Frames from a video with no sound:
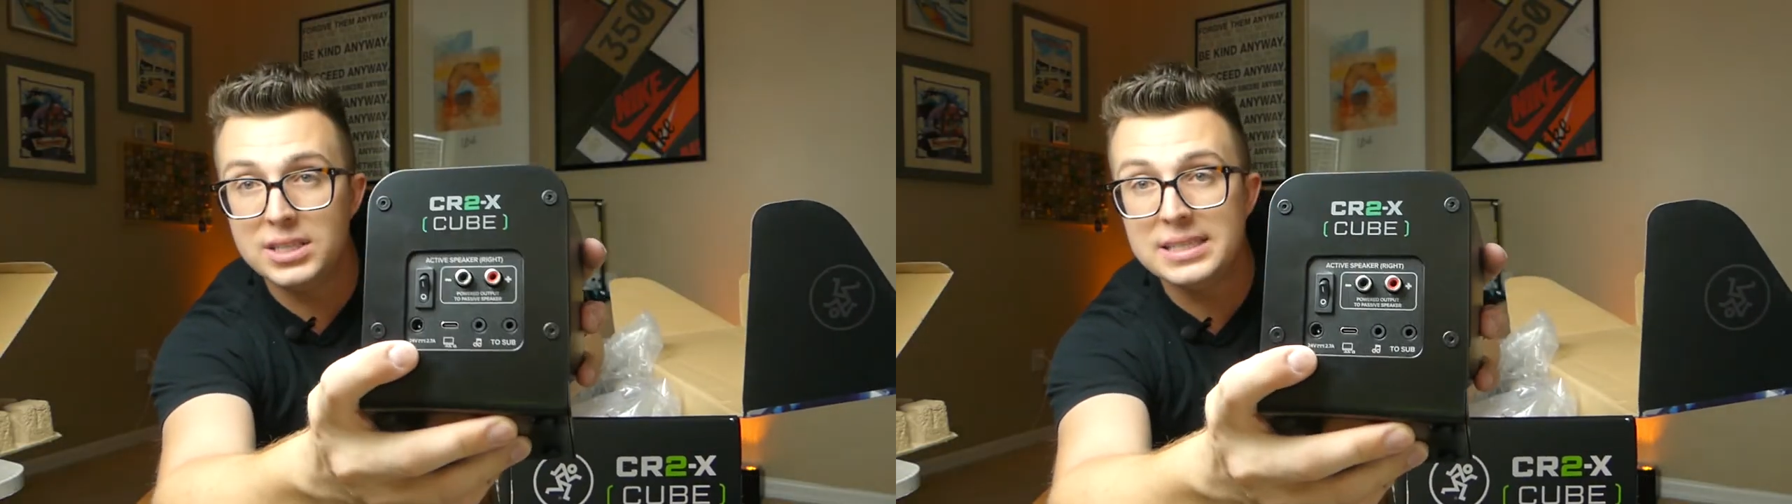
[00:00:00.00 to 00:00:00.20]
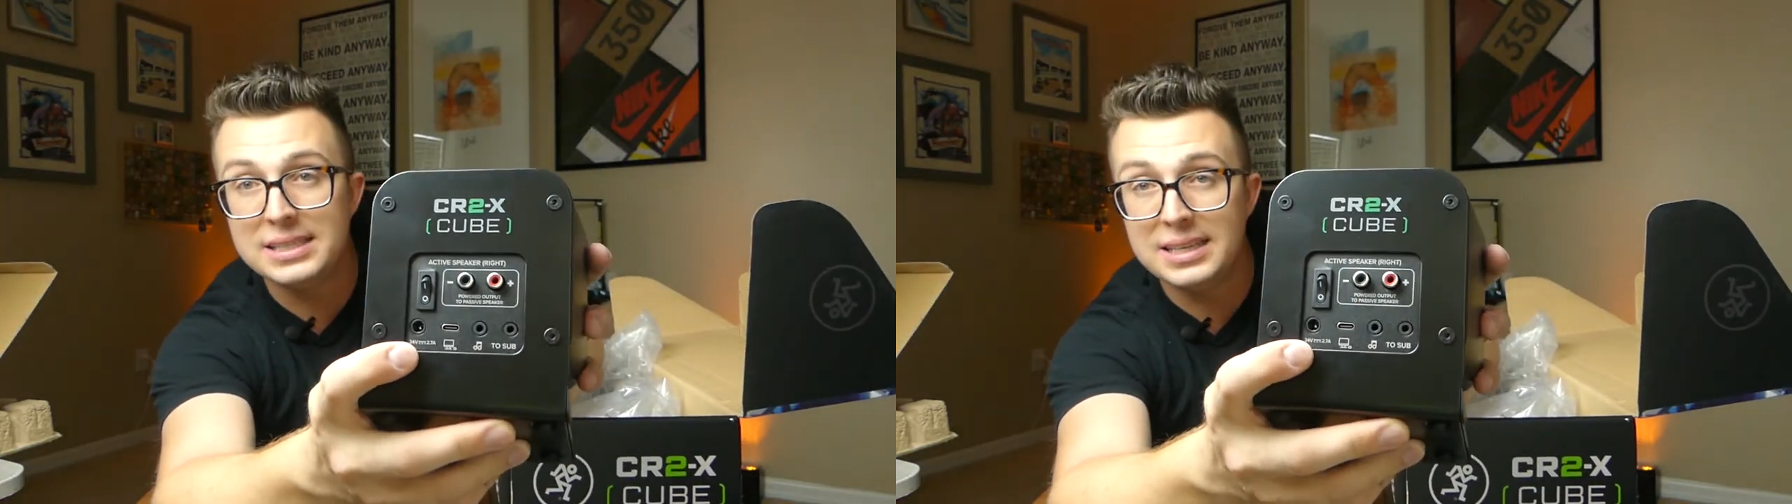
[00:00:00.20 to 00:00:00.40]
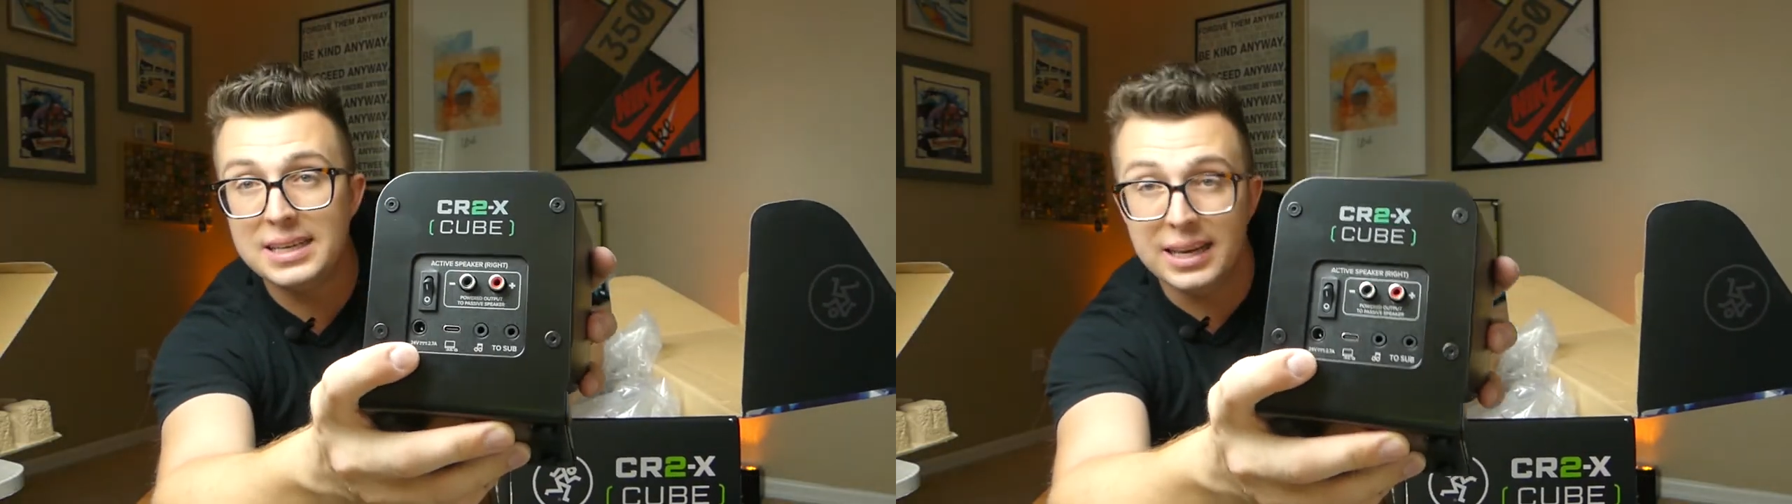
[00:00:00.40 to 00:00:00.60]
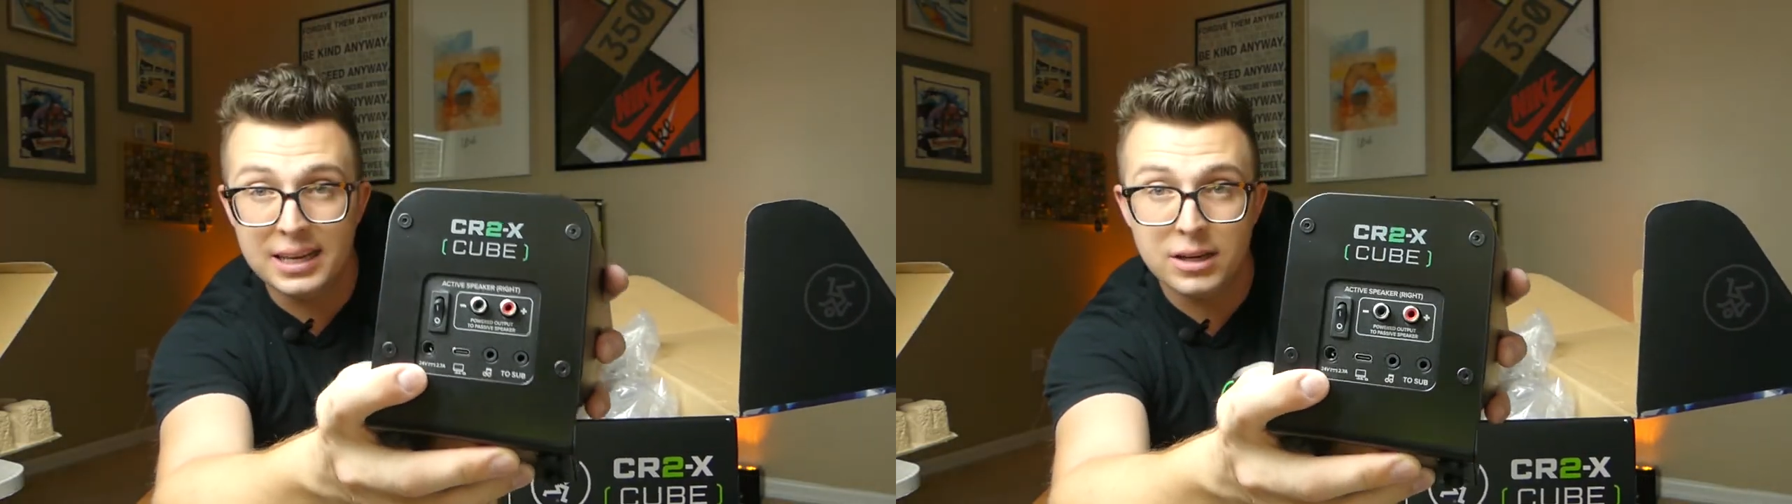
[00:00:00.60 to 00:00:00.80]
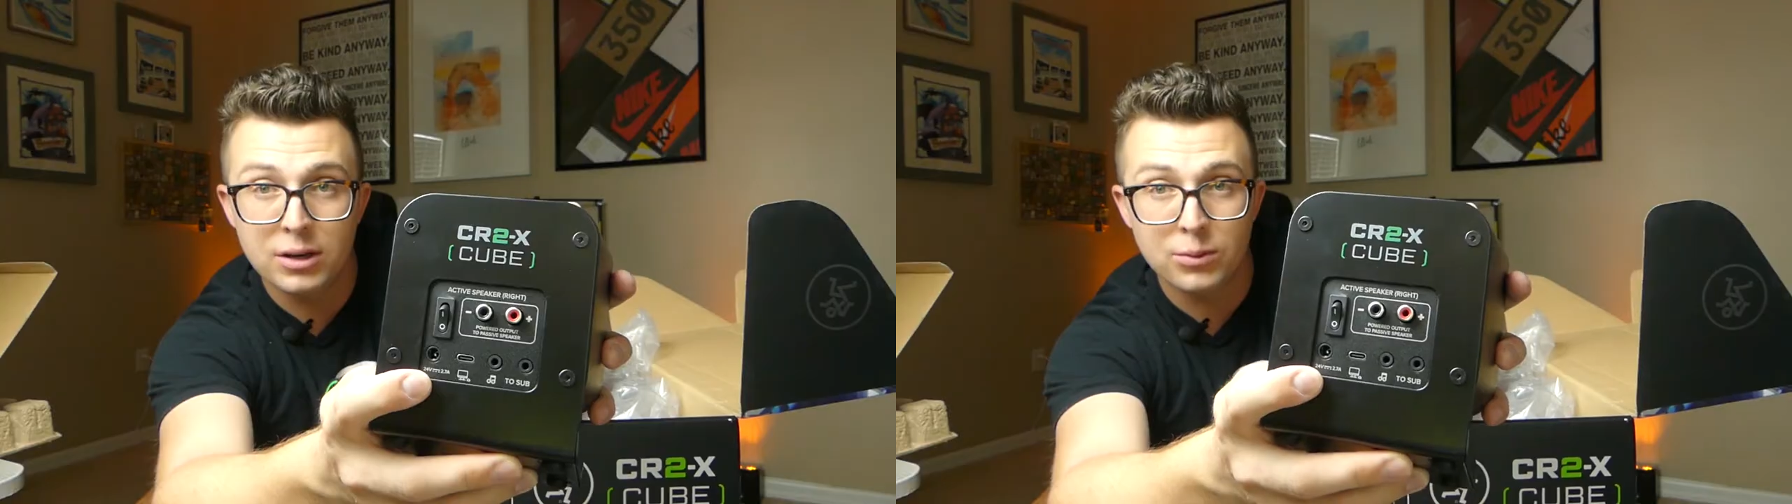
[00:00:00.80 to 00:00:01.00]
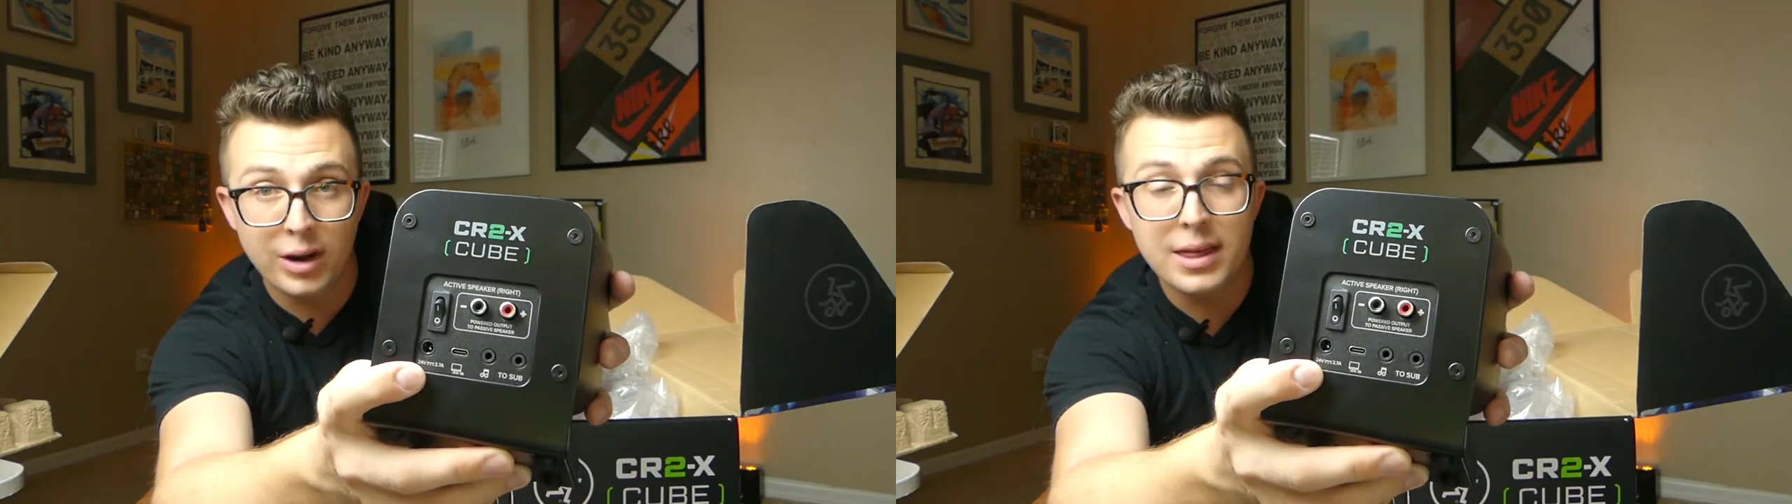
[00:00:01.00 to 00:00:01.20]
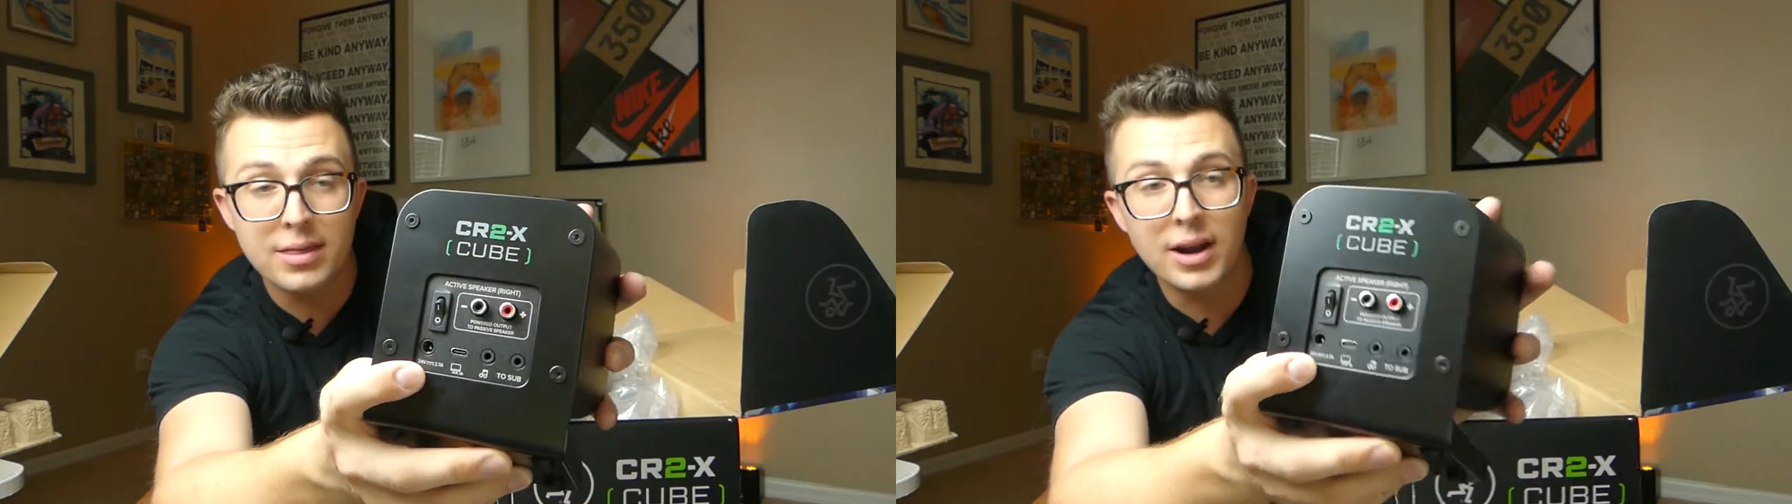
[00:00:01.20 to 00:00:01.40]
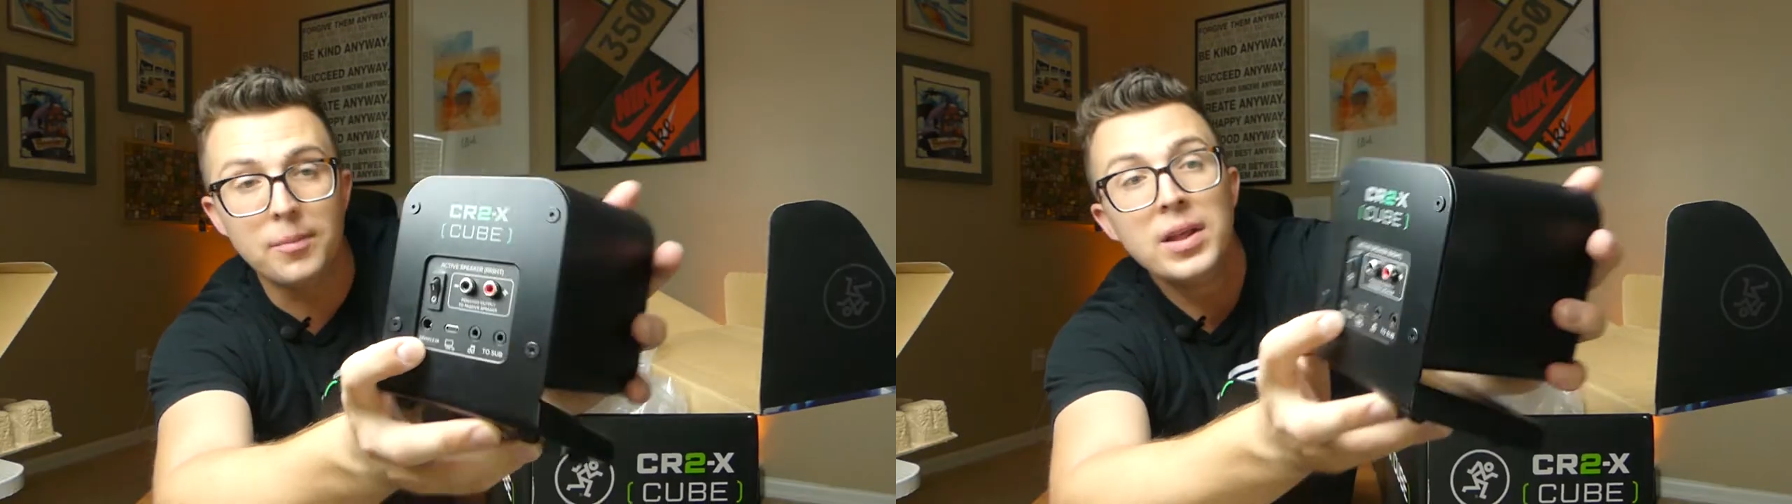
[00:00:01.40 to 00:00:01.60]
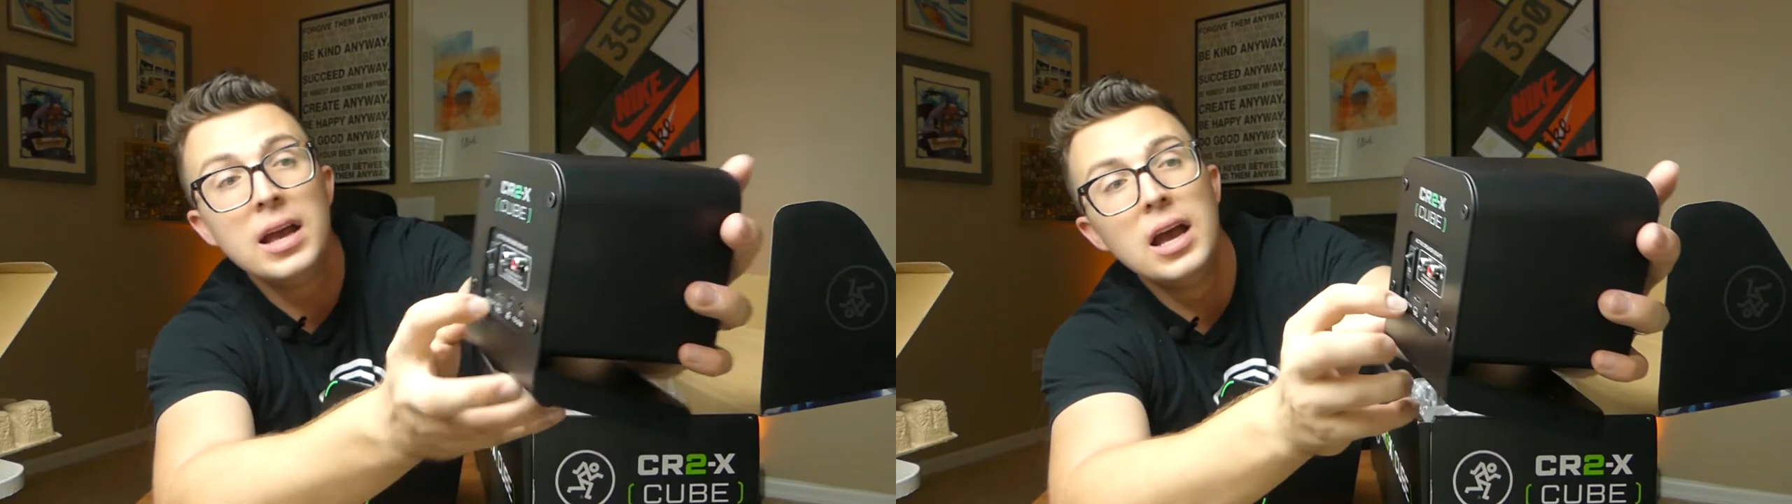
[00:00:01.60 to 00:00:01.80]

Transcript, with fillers: DC in right there.